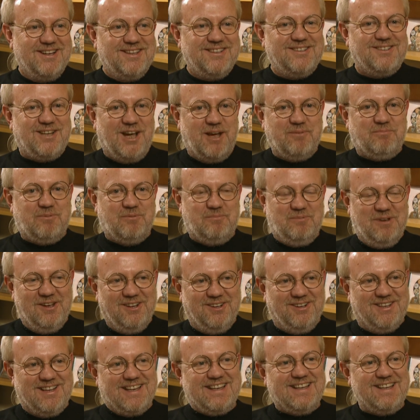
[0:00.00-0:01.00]
type of
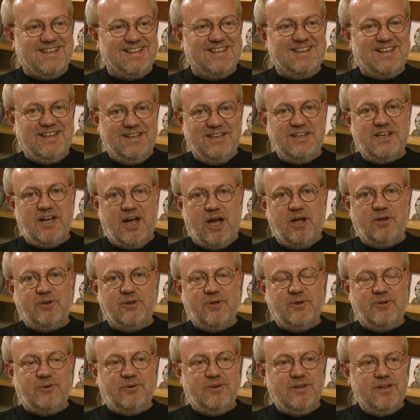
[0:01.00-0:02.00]
building in
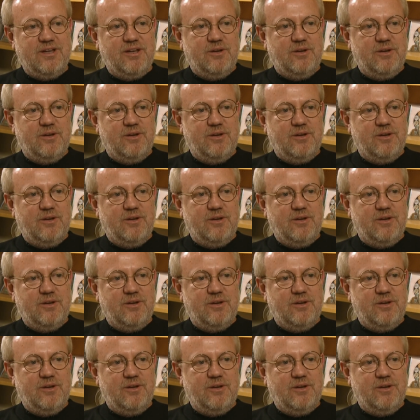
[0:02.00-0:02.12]
Kowloon,